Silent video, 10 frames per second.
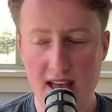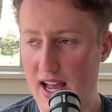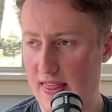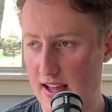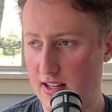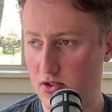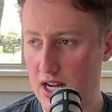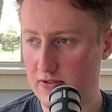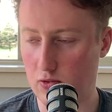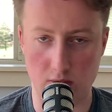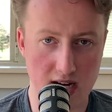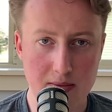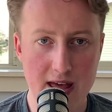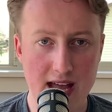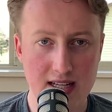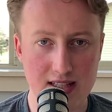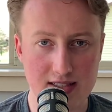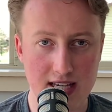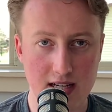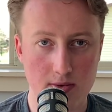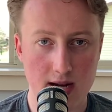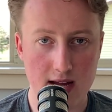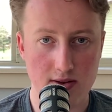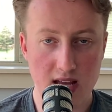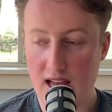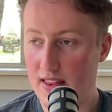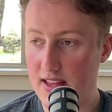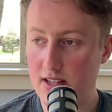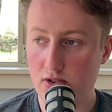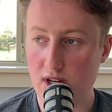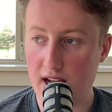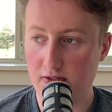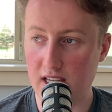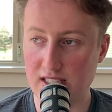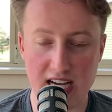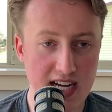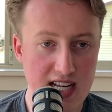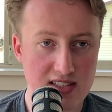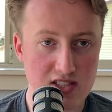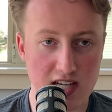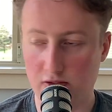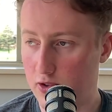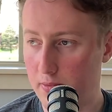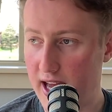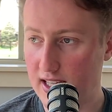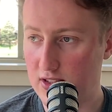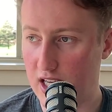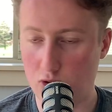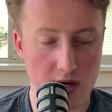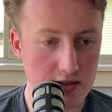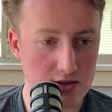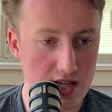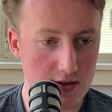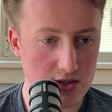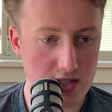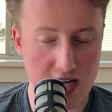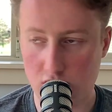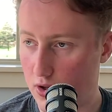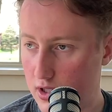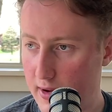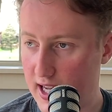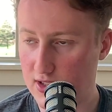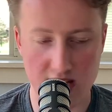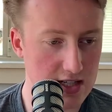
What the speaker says: and then you draft a running back in the second round, and then you draft a tight end / fullback / wide receiver / quarterback /